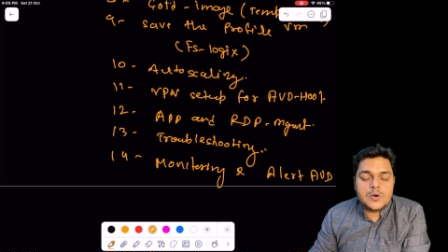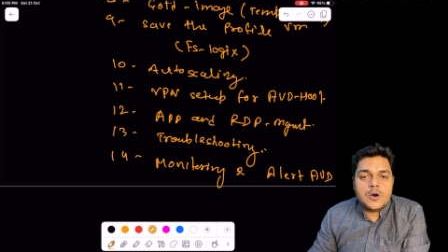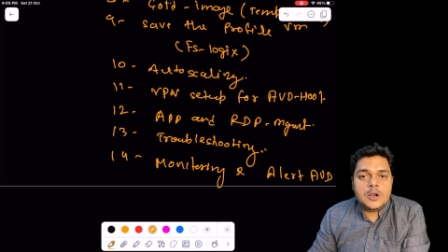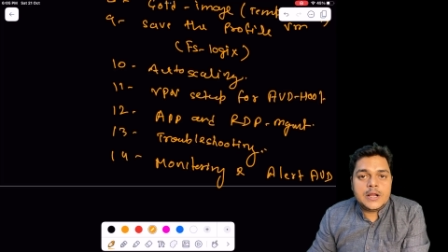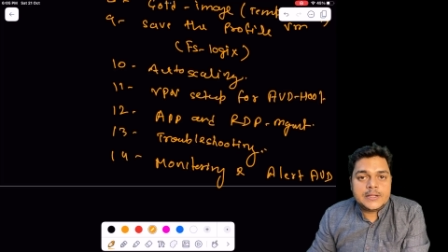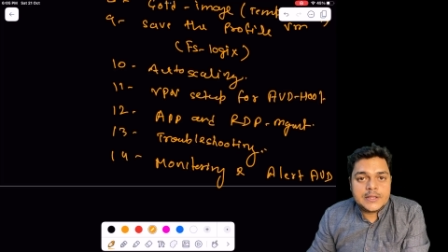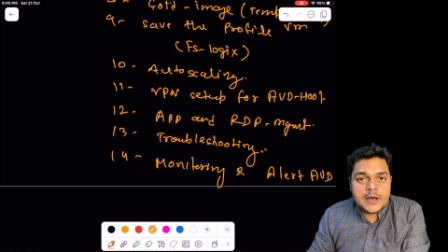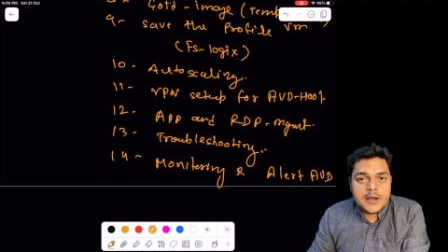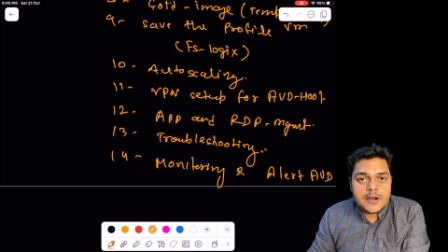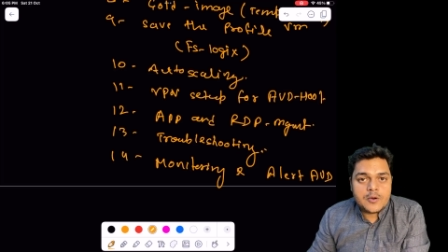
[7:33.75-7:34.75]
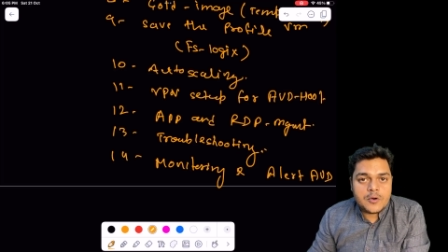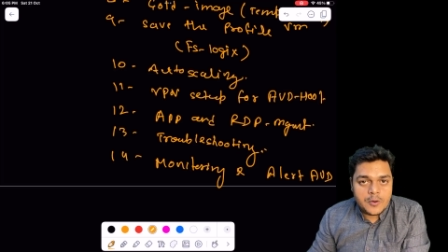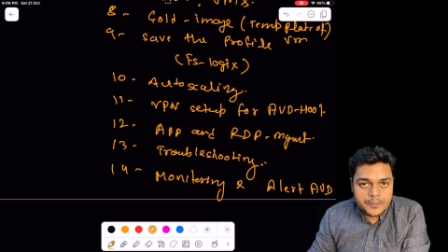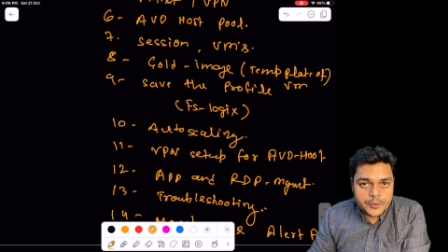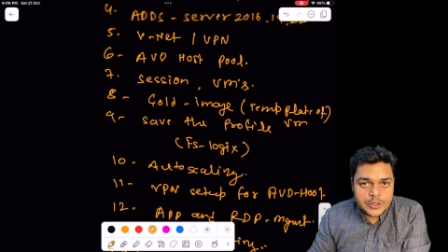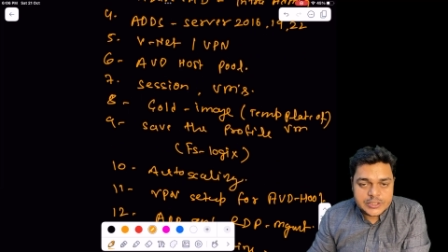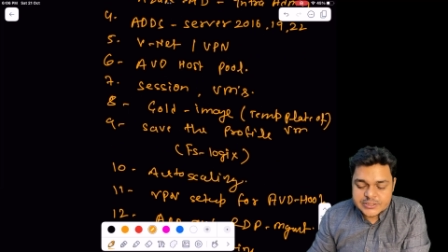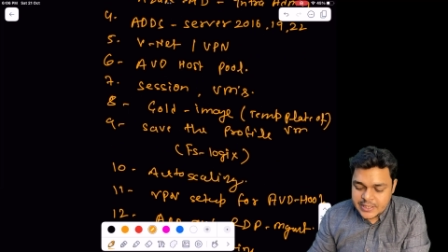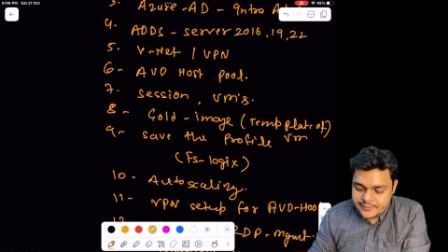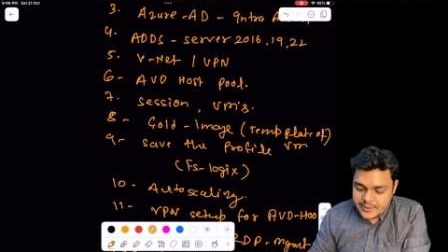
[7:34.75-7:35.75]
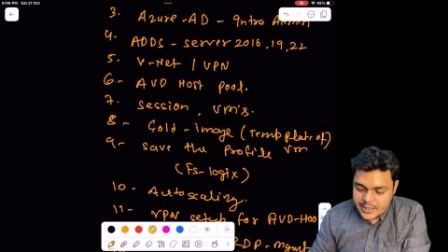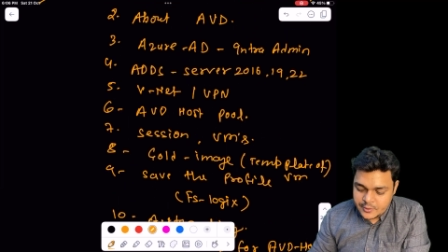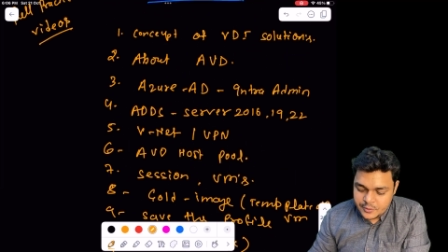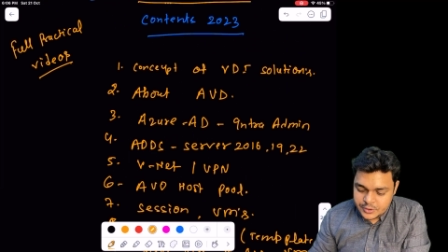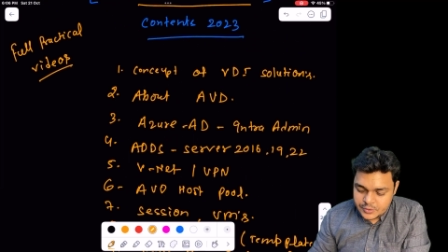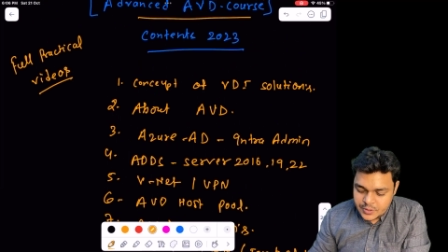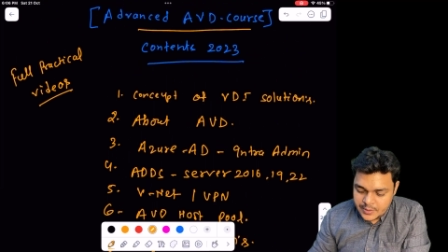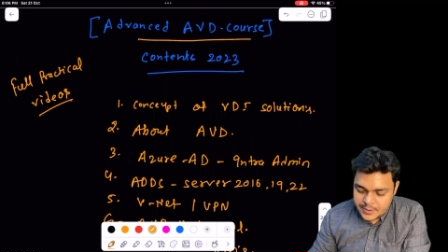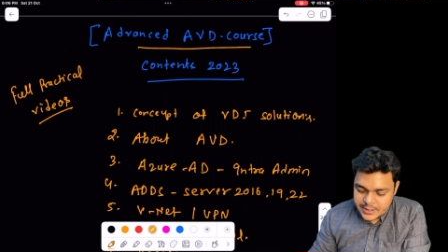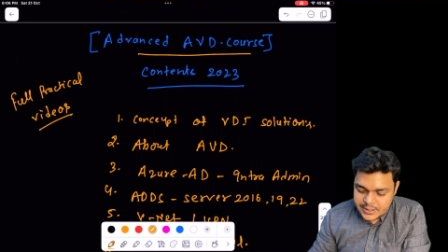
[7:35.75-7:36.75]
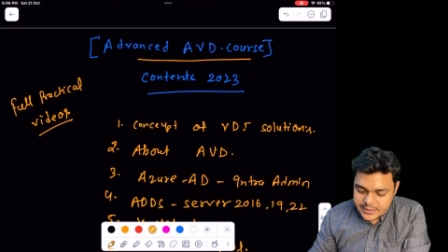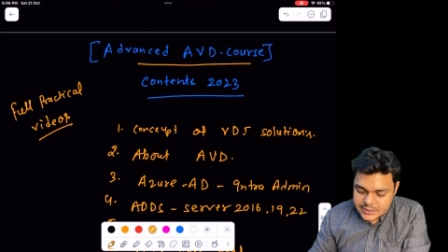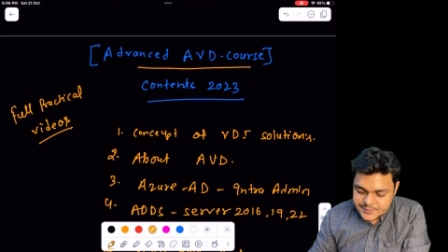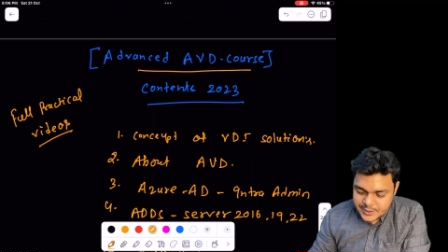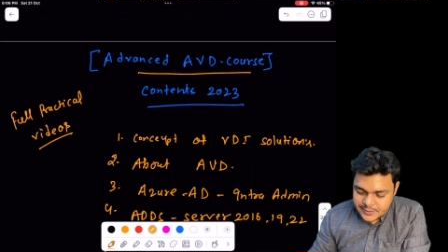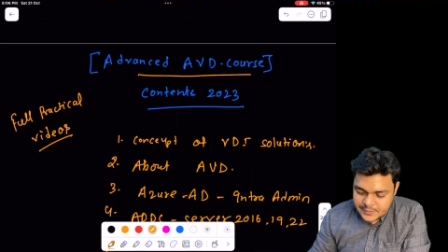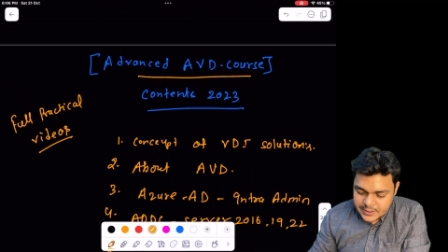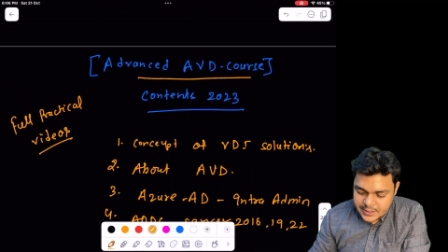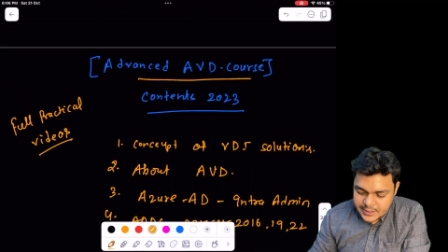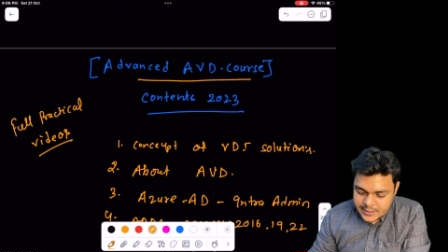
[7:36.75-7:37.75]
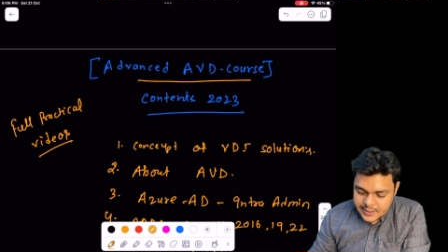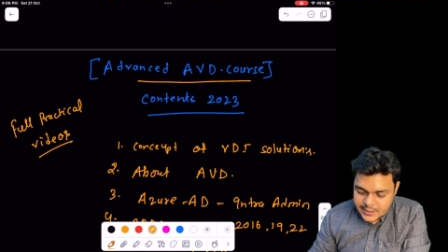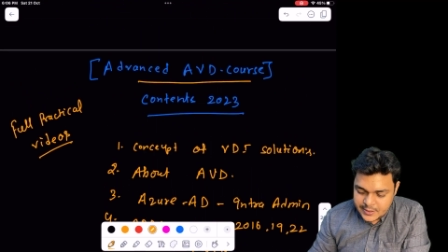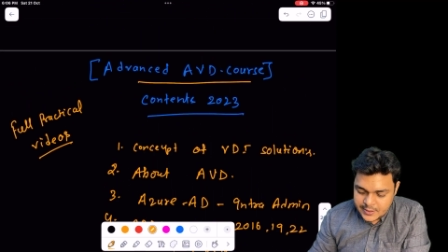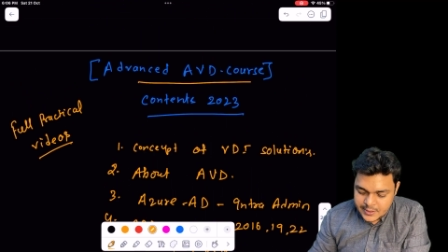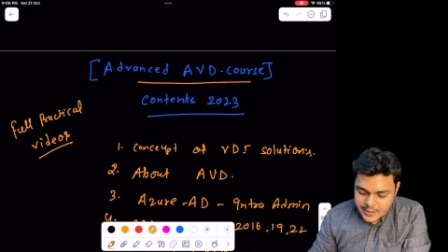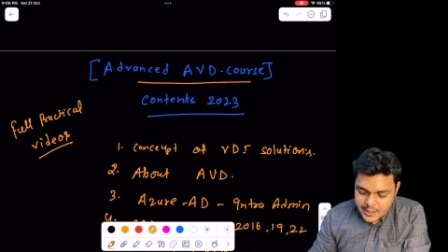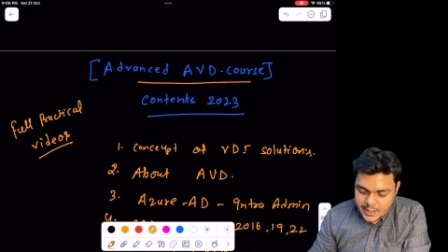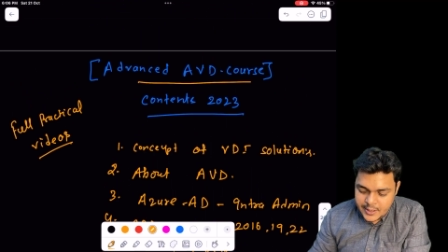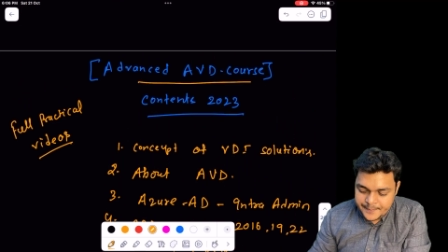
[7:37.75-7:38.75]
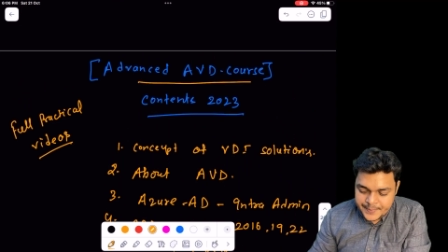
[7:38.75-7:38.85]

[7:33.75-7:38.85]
all are the components that we are going to cover in this particular uh, uh,